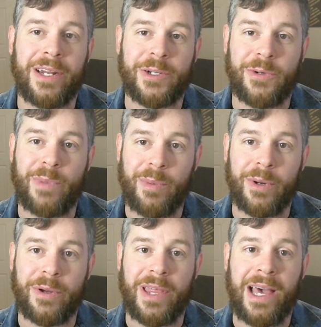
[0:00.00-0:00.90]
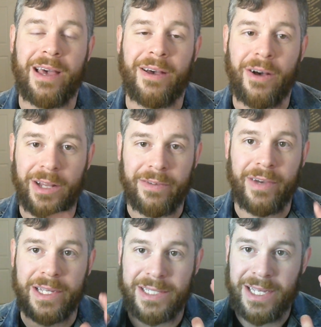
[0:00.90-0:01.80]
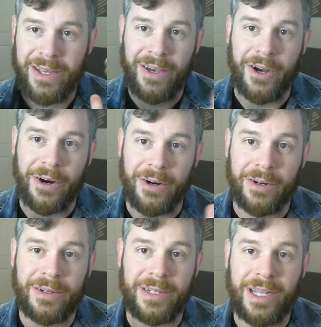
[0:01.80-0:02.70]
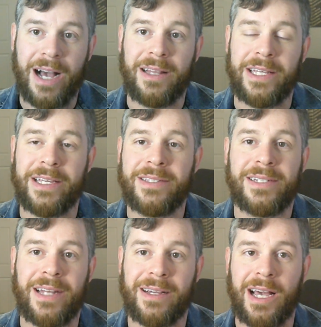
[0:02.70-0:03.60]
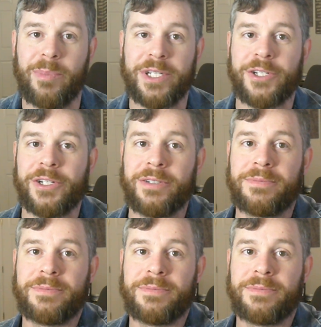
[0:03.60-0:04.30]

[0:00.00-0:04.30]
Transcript: and just remember that all of us are colleagues, not competition.